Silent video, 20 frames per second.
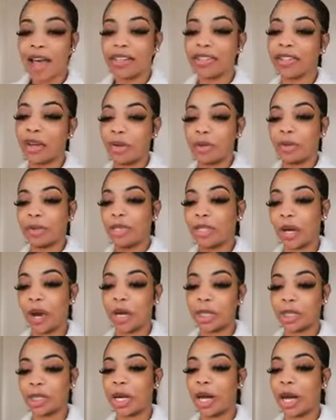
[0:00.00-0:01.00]
so
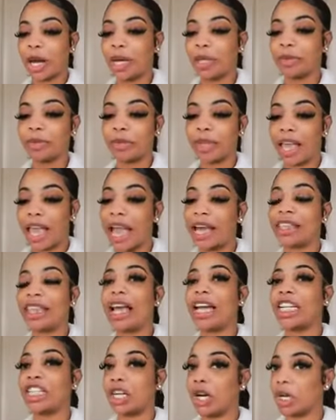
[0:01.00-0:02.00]
charge the car,
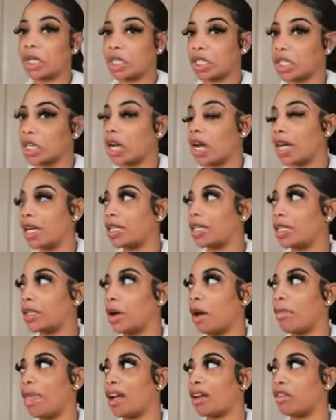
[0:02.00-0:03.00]
after I charge the car,
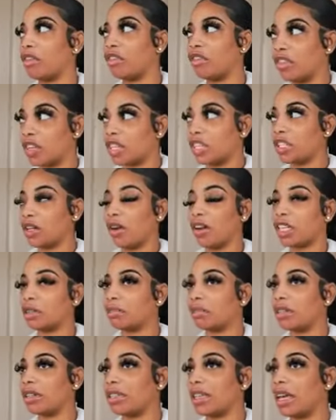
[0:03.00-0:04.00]
so I'm not gonna fully charge
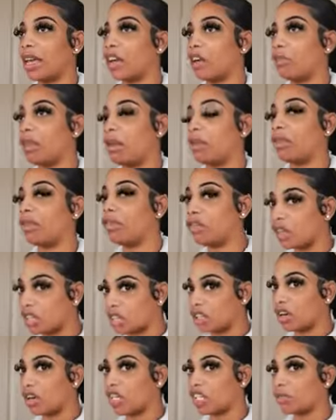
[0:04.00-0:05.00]
it because I ain't gonna be able to fully
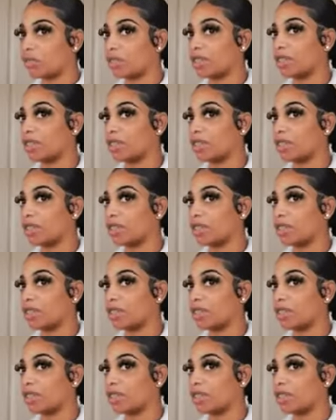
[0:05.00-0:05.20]
charge it